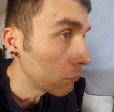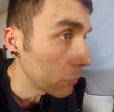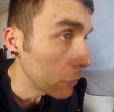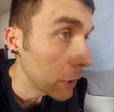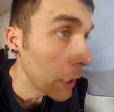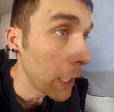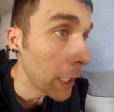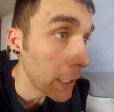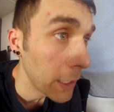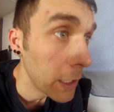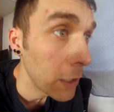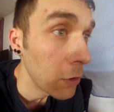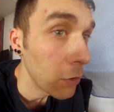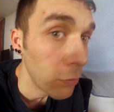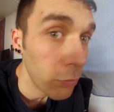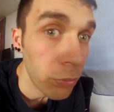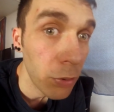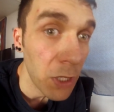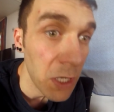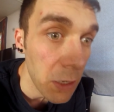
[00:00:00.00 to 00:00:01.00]
Yeah, and it'll
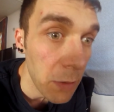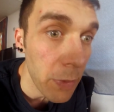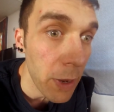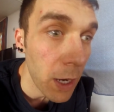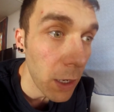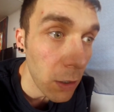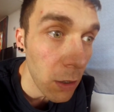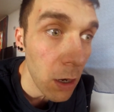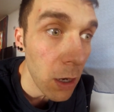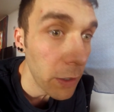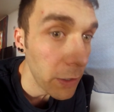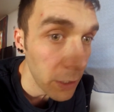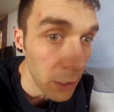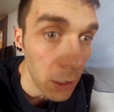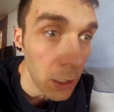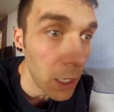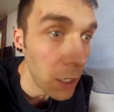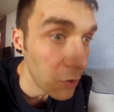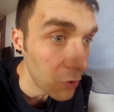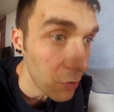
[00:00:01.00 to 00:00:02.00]
bring it back on.
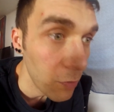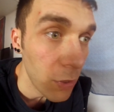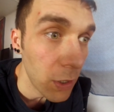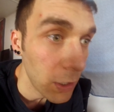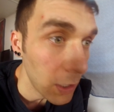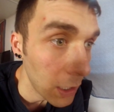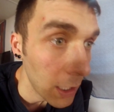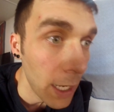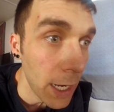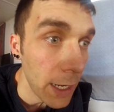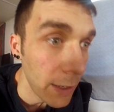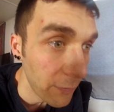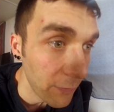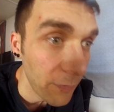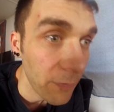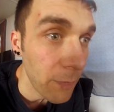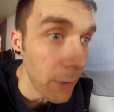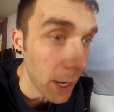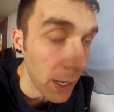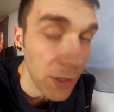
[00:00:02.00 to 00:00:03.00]
It'll actually bring the
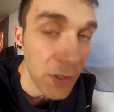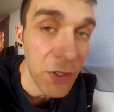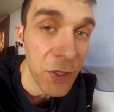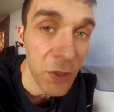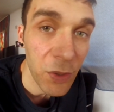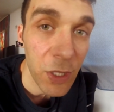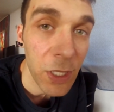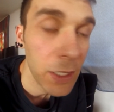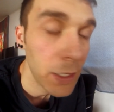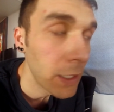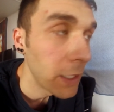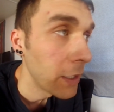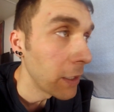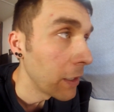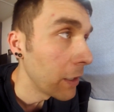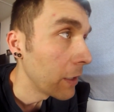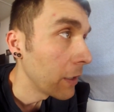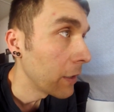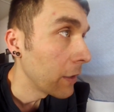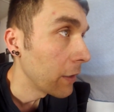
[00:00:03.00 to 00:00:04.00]
life back to it.
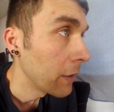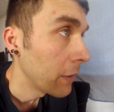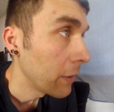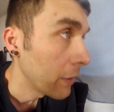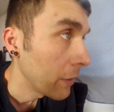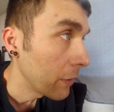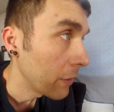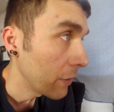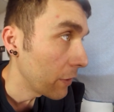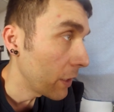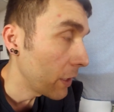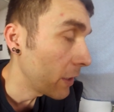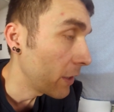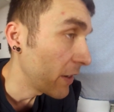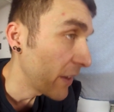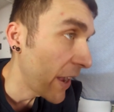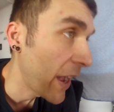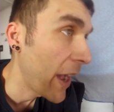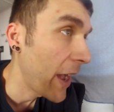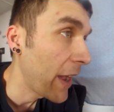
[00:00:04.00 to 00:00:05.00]
Thank
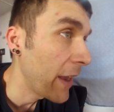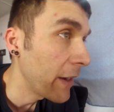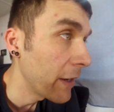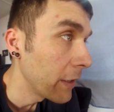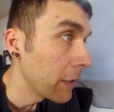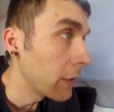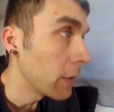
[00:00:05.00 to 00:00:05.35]
God.